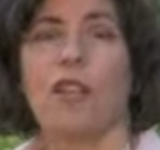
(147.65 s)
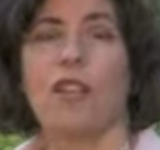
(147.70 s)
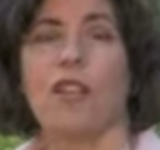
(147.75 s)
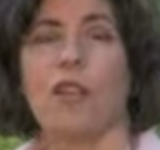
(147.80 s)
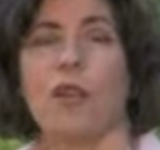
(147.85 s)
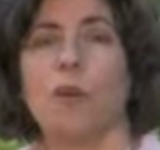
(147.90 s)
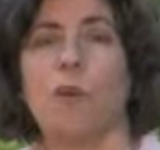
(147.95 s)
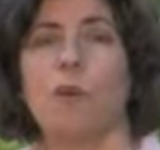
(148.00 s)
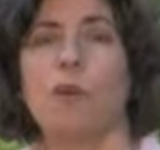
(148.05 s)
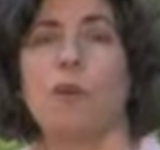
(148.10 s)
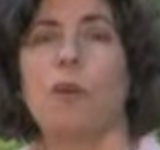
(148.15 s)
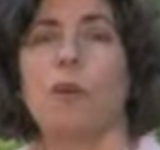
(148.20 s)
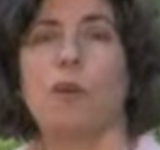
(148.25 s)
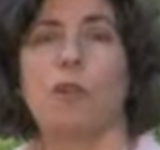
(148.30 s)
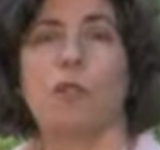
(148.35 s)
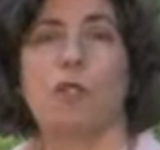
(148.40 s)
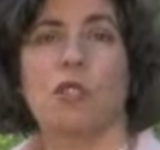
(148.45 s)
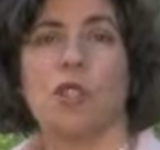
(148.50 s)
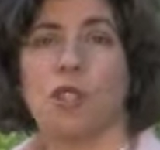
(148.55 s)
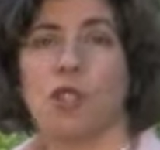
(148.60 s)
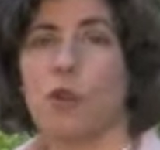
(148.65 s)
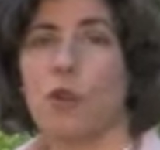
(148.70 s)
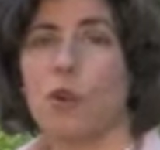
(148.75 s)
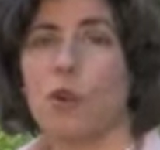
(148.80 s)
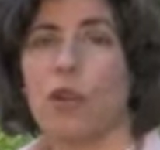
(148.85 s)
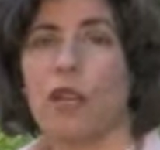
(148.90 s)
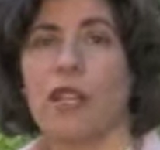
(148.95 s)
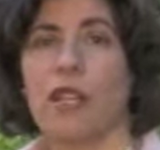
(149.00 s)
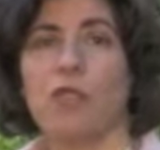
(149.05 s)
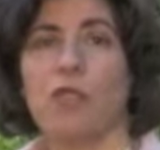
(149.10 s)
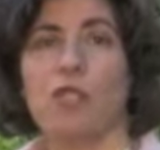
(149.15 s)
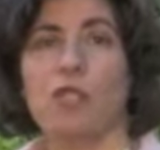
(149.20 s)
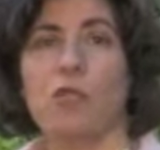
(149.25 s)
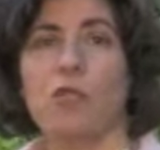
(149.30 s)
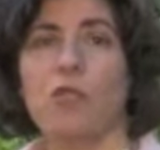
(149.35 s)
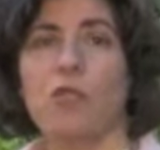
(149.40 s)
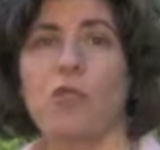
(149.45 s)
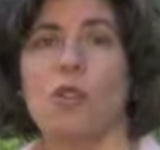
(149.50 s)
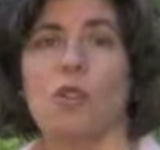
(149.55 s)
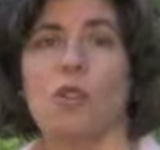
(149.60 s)
There are people that you run
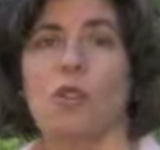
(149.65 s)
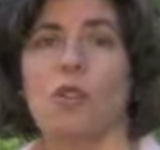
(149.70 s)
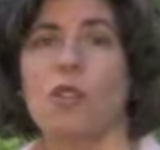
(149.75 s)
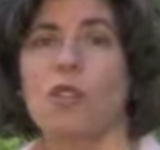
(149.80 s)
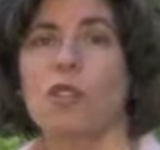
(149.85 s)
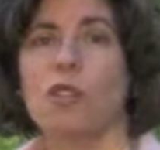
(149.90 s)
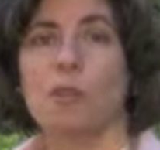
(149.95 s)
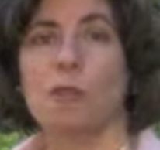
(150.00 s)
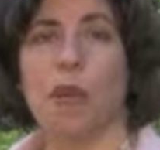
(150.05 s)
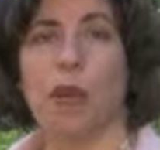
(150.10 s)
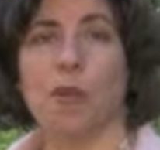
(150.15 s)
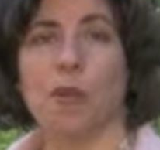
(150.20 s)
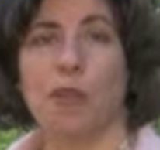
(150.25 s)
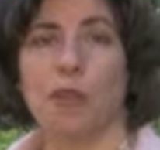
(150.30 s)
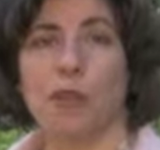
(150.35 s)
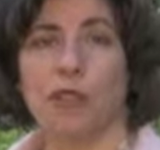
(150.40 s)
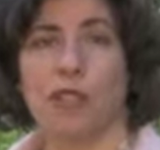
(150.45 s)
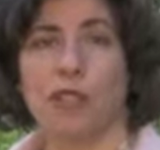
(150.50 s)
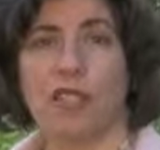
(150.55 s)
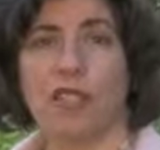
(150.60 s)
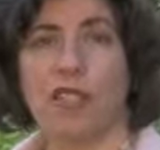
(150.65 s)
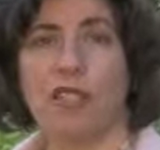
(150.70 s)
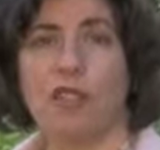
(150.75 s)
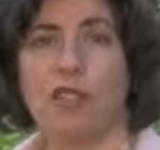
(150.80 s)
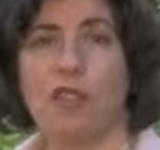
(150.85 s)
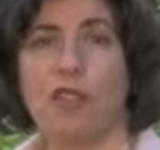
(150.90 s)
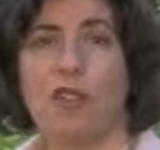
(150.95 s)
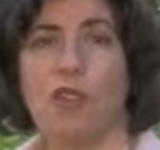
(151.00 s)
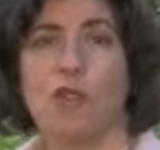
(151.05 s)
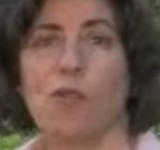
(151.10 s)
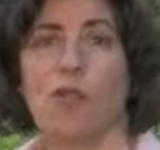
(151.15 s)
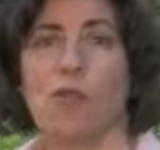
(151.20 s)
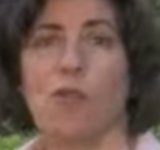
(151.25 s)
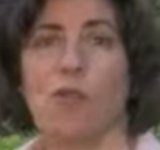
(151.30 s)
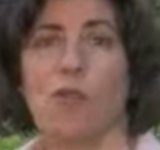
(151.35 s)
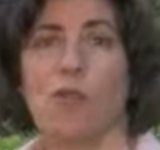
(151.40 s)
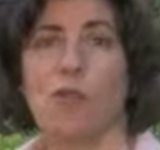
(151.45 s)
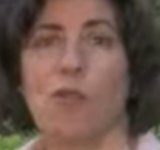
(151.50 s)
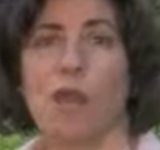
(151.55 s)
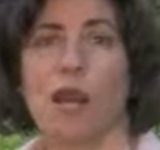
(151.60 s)
into sometimes on the telephone,
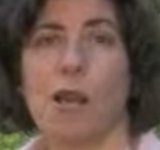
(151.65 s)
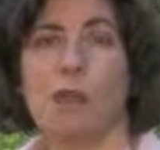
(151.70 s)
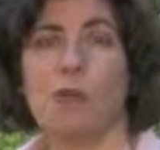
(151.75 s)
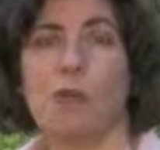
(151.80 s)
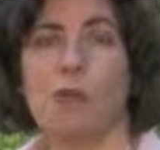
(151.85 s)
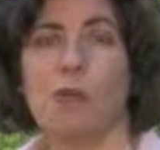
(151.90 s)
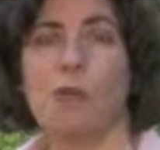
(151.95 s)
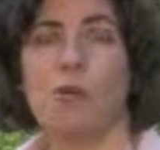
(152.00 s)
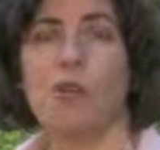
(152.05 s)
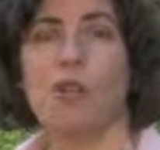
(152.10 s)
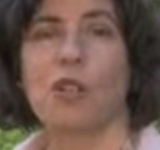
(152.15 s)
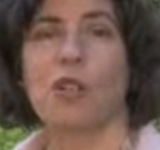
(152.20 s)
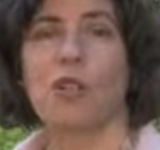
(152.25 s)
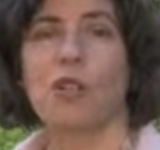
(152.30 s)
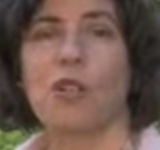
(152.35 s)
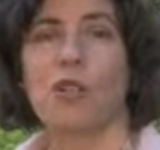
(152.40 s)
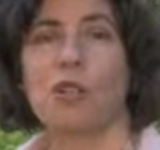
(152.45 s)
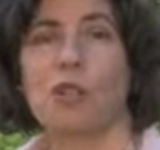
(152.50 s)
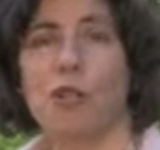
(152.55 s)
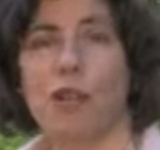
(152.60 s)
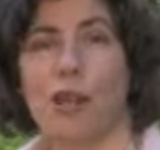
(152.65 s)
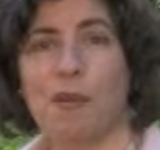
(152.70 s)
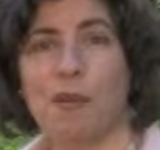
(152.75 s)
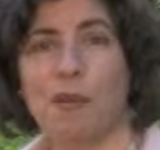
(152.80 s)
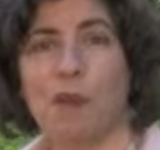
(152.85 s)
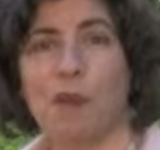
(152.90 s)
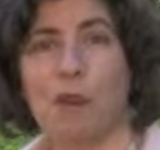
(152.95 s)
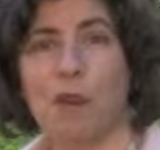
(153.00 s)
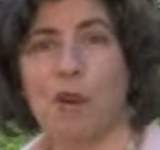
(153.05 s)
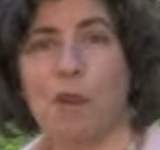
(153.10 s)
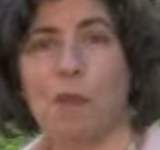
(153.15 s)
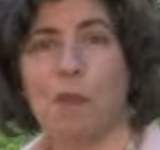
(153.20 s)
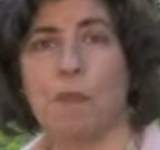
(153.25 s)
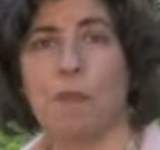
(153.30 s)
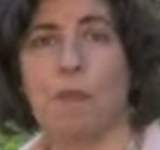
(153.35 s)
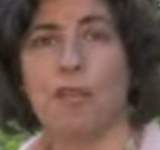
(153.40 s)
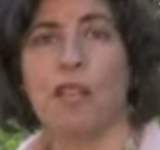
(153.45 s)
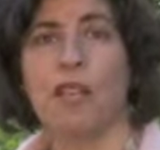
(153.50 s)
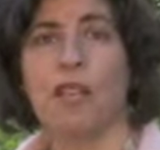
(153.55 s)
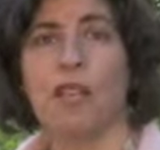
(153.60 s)
sometimes at work, sometimes at
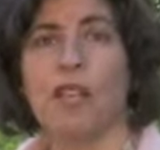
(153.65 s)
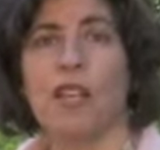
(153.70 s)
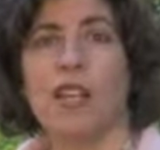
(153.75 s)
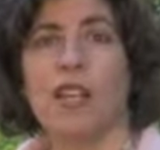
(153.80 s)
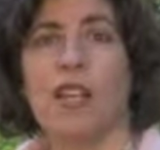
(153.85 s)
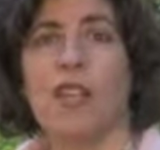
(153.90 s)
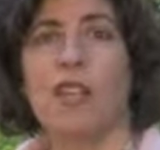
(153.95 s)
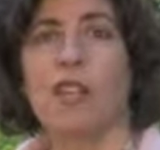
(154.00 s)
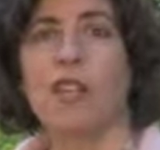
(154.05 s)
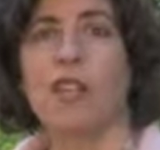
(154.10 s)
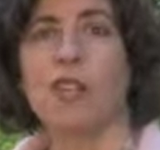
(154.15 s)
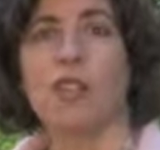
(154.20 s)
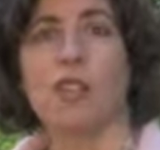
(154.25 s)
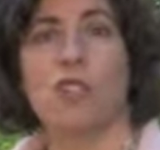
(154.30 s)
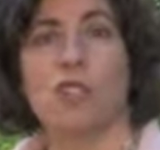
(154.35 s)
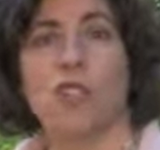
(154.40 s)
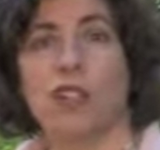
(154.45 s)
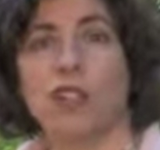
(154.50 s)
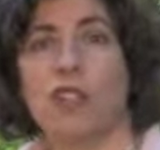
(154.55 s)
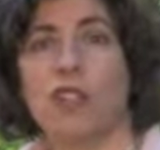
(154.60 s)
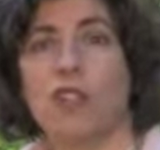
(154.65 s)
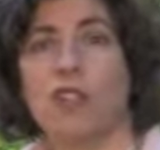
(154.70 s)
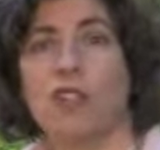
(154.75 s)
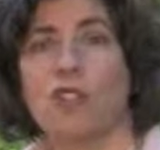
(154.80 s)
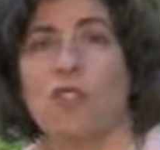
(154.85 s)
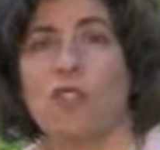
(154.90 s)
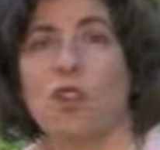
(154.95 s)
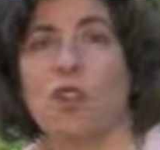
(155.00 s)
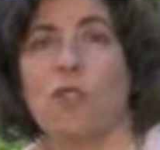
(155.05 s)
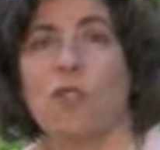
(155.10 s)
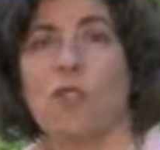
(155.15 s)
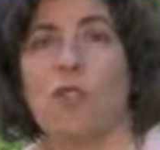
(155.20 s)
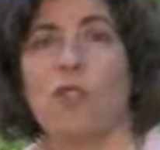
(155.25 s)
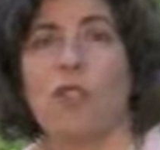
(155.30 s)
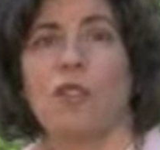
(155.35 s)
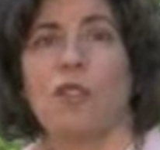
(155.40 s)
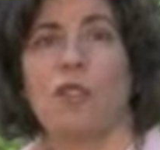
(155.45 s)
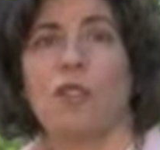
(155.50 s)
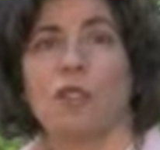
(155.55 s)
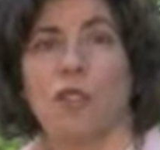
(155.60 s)
home, that are stuck in their no,
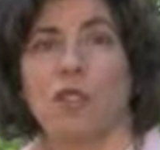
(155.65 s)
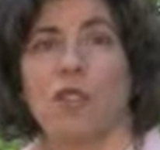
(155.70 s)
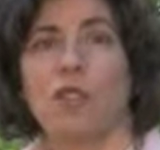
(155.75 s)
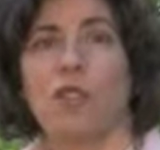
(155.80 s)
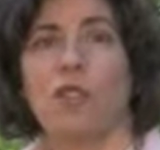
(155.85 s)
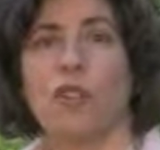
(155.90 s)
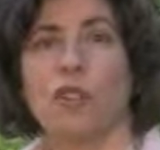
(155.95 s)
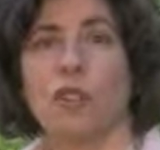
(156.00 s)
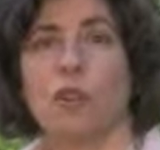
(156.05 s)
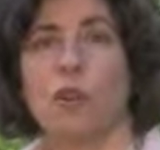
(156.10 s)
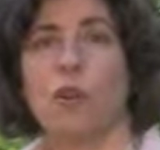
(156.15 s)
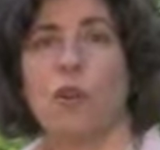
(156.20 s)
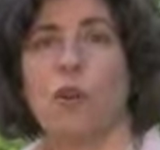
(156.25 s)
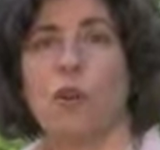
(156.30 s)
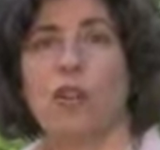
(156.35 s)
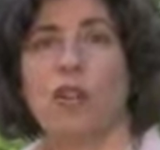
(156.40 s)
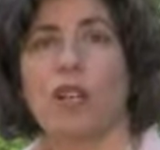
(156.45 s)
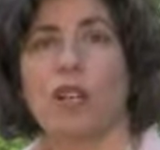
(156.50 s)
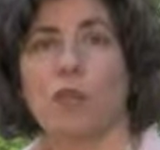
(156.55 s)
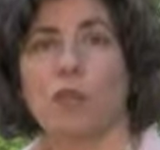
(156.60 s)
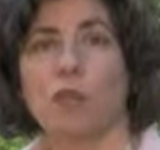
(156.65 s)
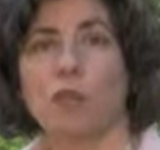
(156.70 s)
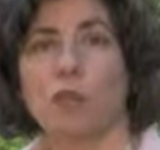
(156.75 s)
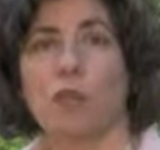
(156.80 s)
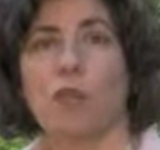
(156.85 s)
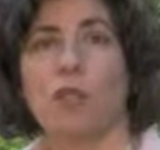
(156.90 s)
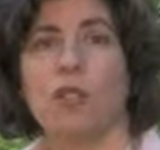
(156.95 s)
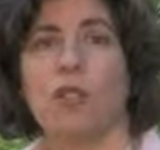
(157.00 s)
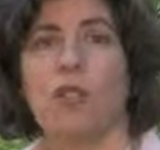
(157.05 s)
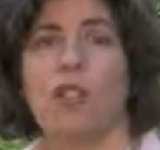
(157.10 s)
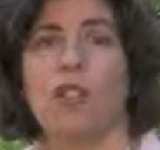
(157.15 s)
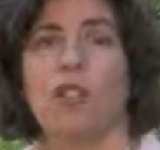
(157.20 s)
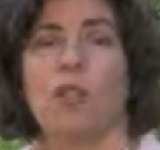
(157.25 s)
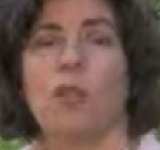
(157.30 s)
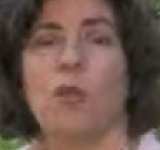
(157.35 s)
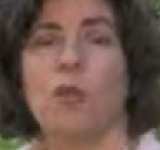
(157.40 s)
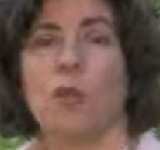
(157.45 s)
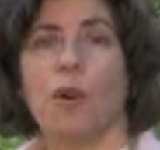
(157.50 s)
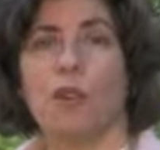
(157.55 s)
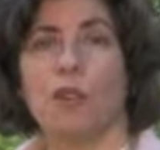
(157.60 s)
that just feel more comfortable
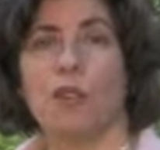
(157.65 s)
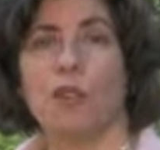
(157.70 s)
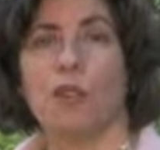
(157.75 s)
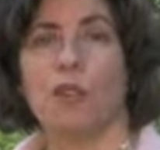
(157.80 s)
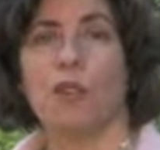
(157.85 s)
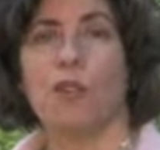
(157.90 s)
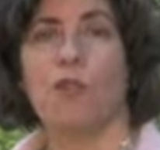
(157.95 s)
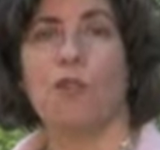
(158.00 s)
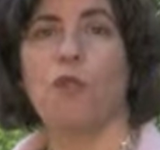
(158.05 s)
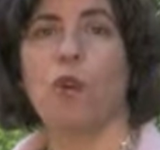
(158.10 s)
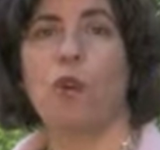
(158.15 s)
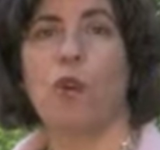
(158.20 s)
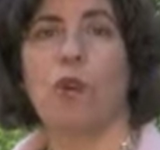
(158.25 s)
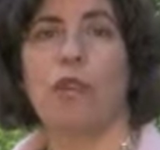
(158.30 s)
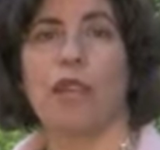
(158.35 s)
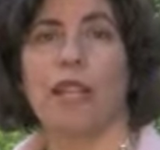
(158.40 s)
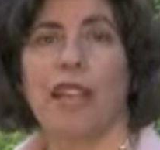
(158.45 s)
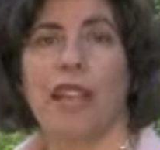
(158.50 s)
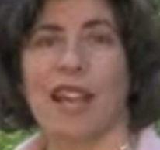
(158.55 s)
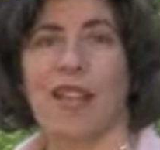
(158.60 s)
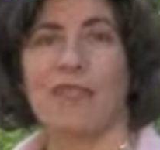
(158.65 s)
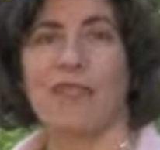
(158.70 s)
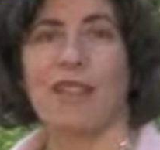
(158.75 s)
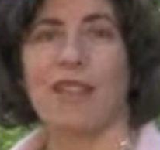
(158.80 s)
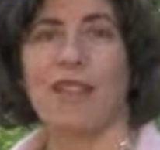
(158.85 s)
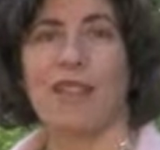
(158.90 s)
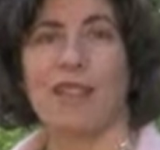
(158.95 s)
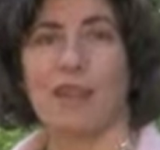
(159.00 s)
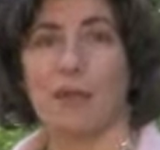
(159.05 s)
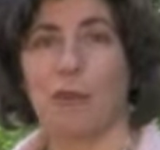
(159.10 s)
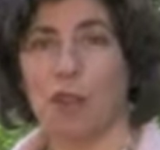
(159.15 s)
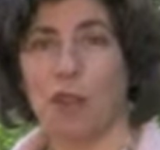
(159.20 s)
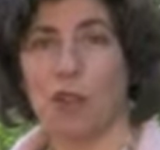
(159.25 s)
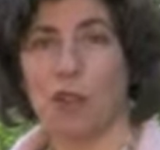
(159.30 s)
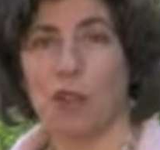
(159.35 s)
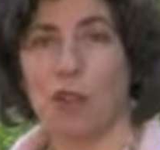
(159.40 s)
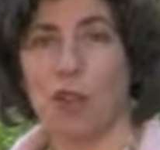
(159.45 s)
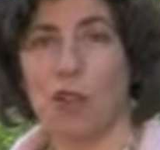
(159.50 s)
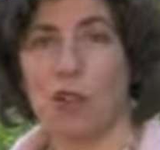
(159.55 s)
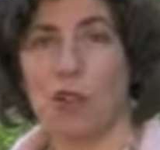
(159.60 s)
with forwarding everything
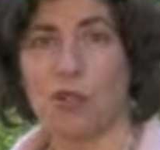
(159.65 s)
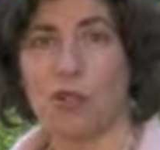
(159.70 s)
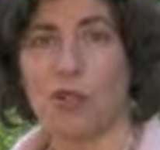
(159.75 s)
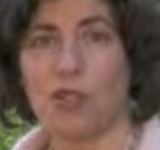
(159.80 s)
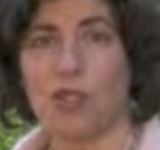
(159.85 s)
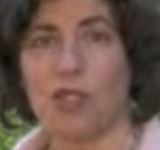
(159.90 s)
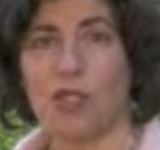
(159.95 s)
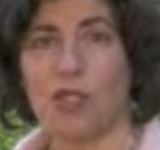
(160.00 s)
with no.